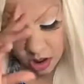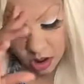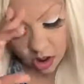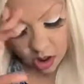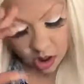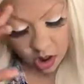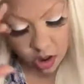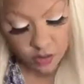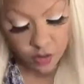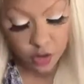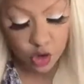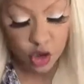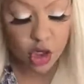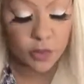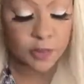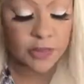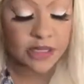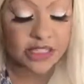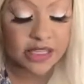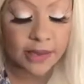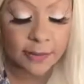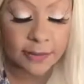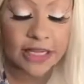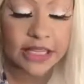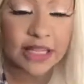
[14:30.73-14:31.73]
There could be
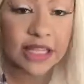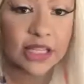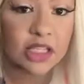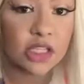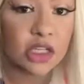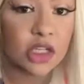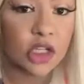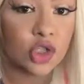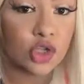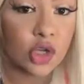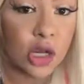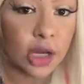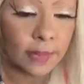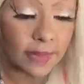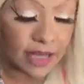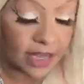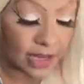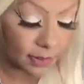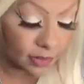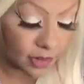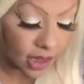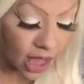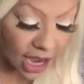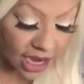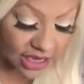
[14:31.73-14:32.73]
somebody that's going to try to make up
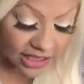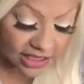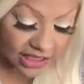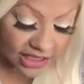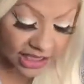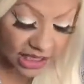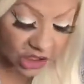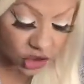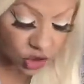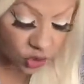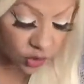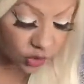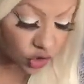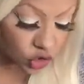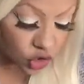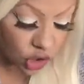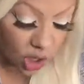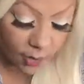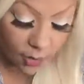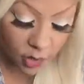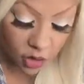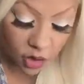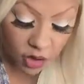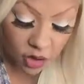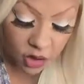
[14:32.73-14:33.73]
lies to get you in
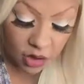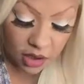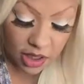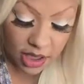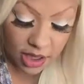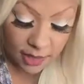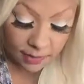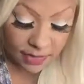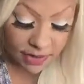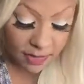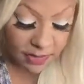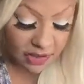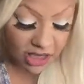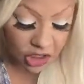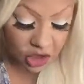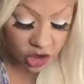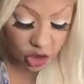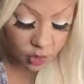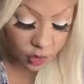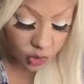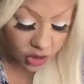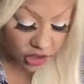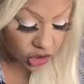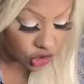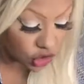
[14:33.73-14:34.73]
trouble, maybe get you
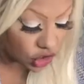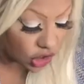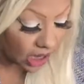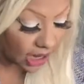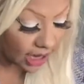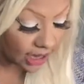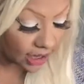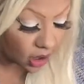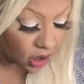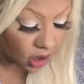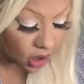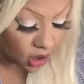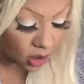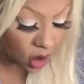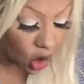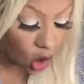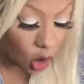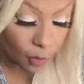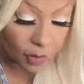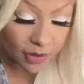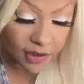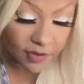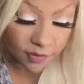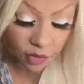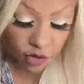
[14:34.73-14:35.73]
put in jail,
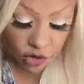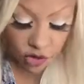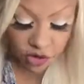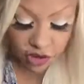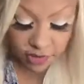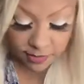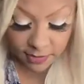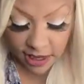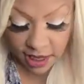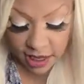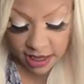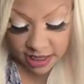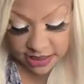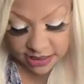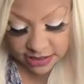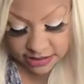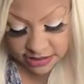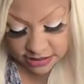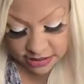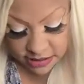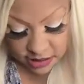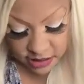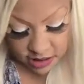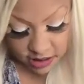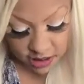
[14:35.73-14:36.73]
hoping for your demise.
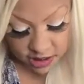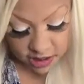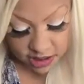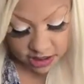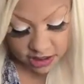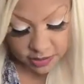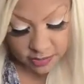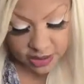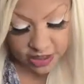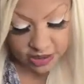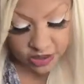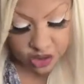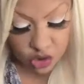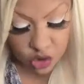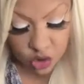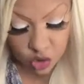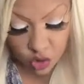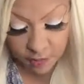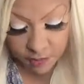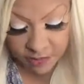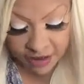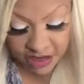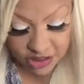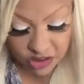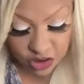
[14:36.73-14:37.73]
Then we got the Two of
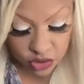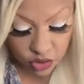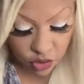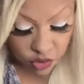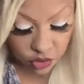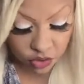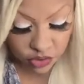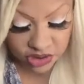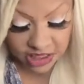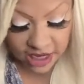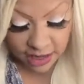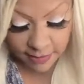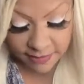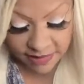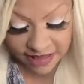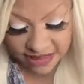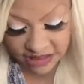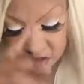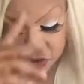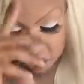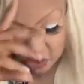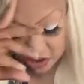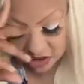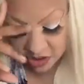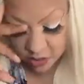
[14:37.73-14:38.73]
Pentacles. Yeah,
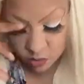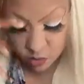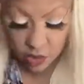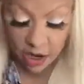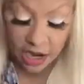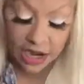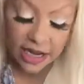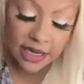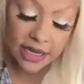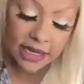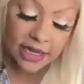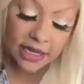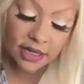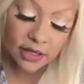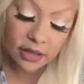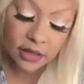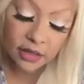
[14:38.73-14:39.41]
messages in writing.